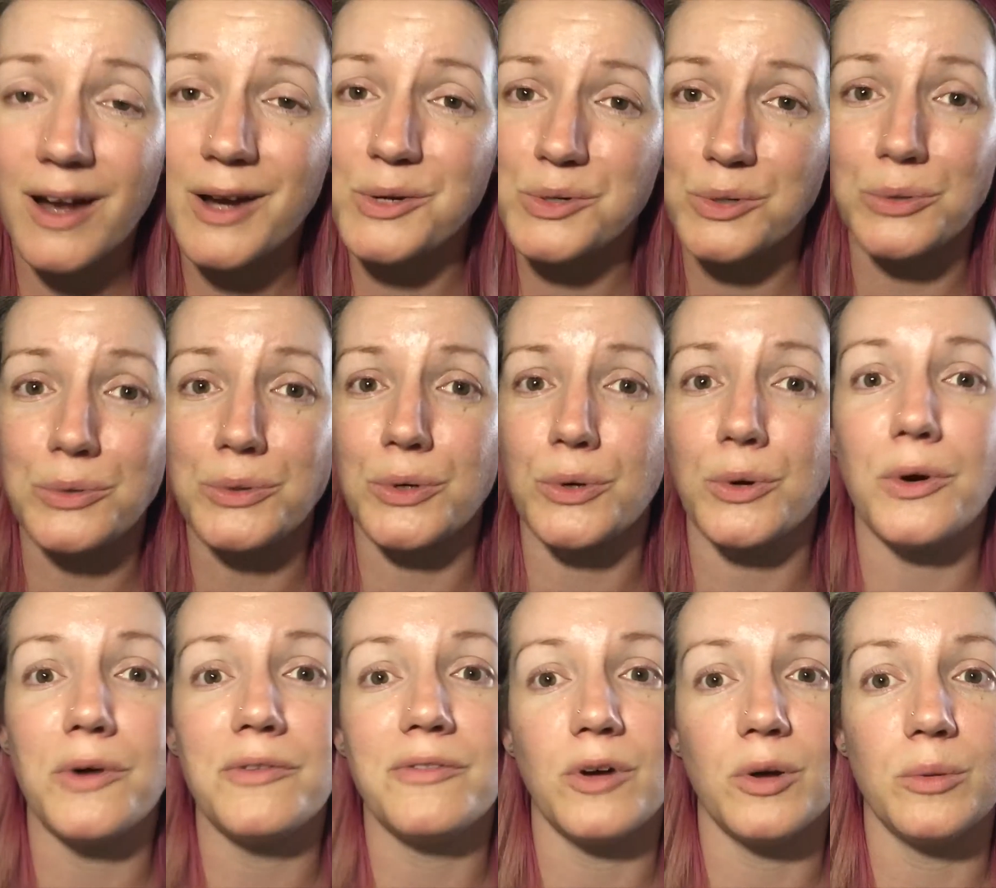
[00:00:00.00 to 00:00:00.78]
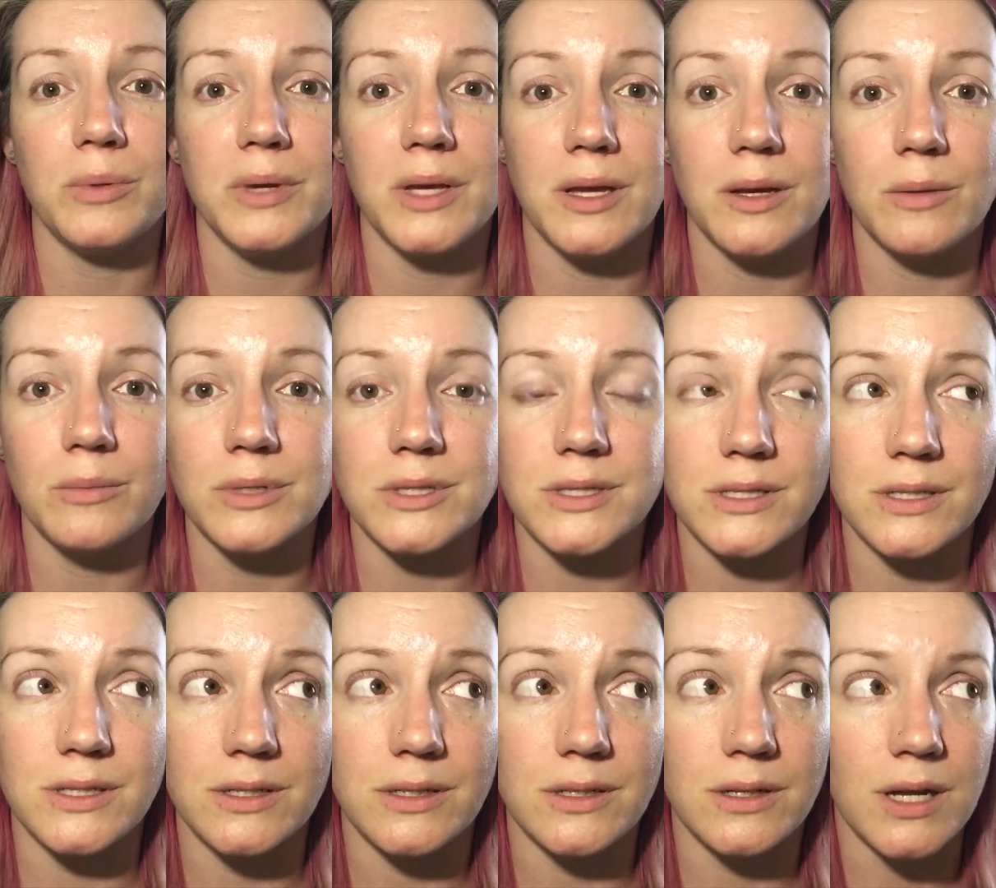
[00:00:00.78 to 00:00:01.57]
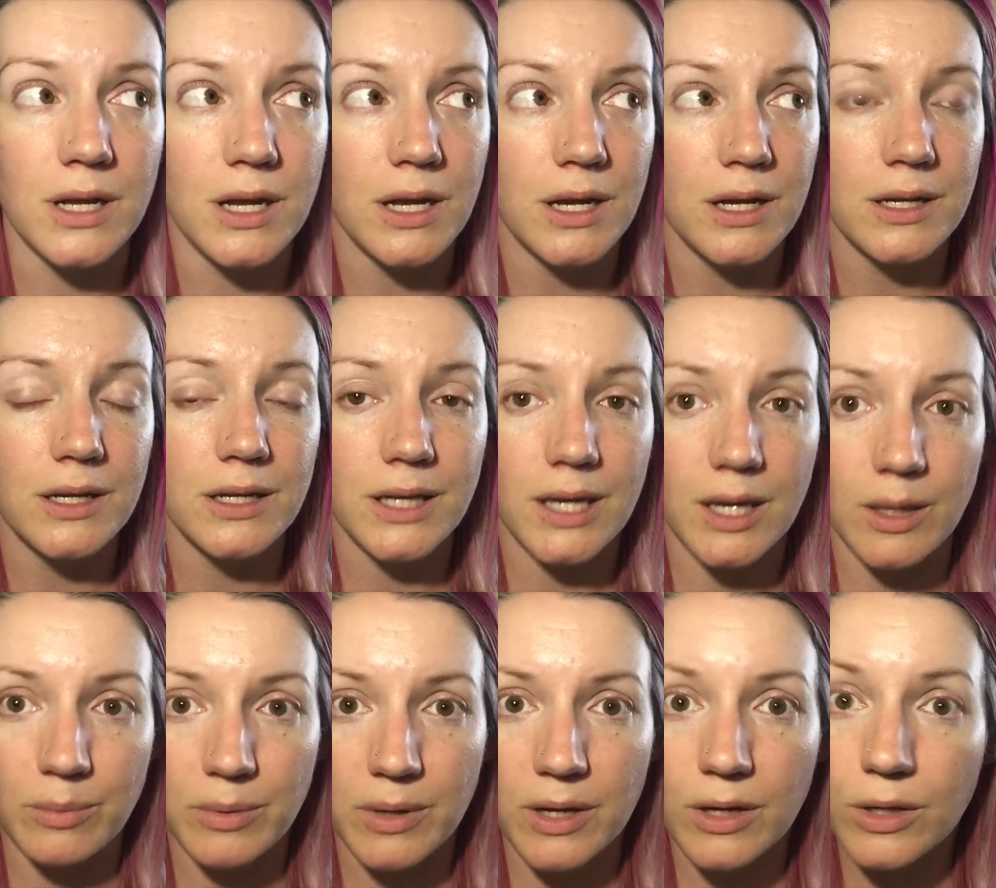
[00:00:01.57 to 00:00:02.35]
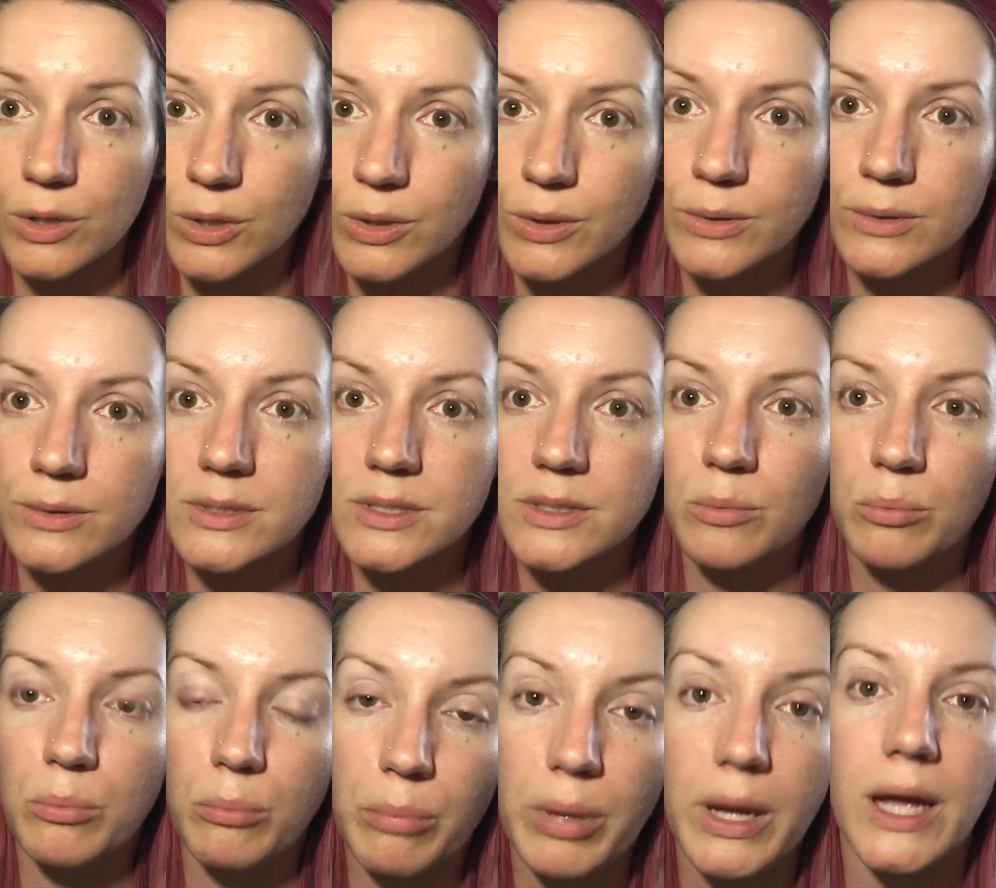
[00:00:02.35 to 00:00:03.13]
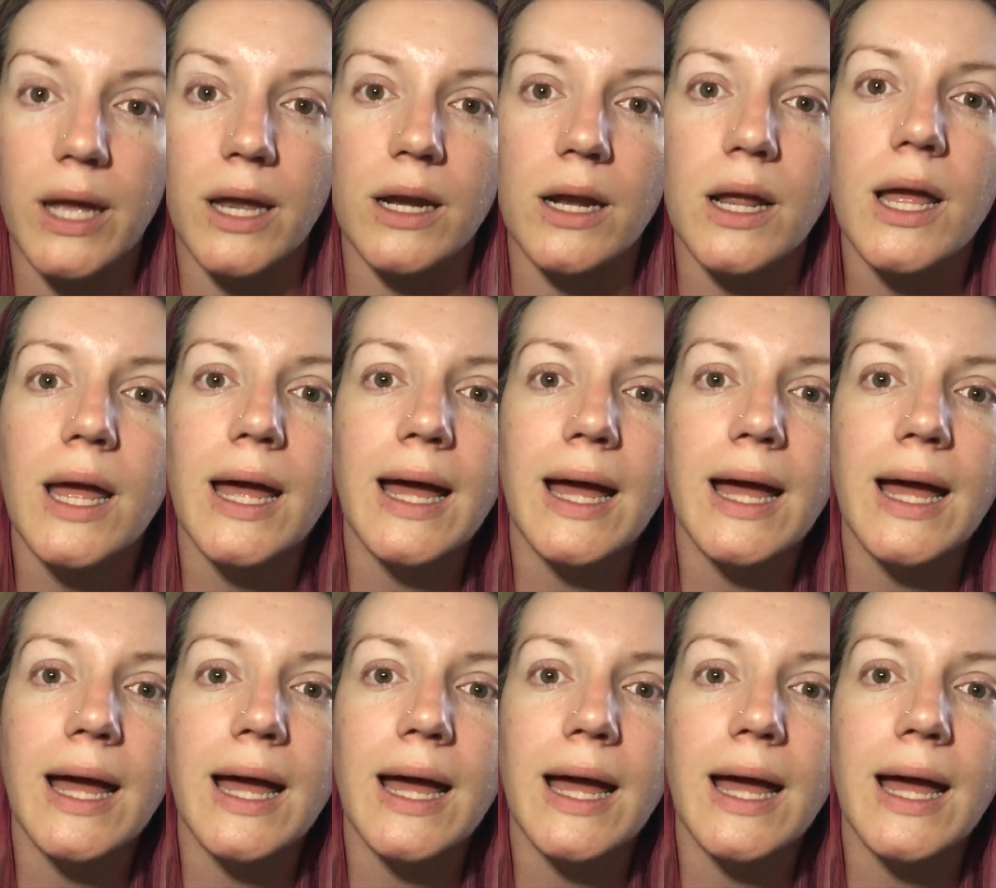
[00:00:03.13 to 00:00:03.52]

I don't know if I'll be able to keep it closed, but